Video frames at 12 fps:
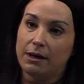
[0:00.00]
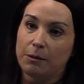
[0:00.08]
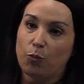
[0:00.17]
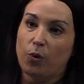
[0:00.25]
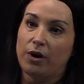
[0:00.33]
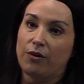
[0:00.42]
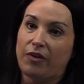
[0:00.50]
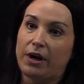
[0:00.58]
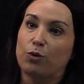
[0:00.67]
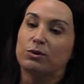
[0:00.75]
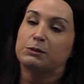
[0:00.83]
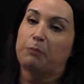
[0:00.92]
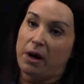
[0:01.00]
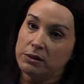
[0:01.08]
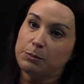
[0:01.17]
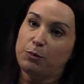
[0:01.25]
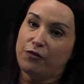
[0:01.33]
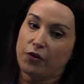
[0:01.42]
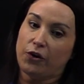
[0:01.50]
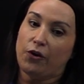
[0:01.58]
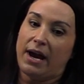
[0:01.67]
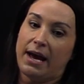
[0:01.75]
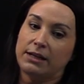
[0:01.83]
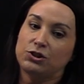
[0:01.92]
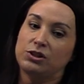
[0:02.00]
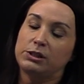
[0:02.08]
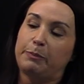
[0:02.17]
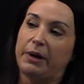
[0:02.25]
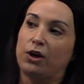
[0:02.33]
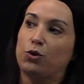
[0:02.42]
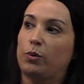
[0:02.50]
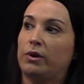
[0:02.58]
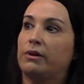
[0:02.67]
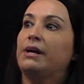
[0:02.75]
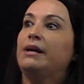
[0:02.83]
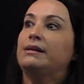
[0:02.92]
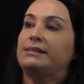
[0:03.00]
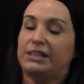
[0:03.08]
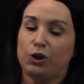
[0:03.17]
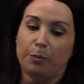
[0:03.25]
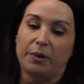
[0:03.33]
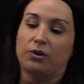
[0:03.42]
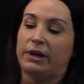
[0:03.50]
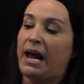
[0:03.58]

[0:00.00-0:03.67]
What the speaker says: where they are responsible for their actions paired with skill building,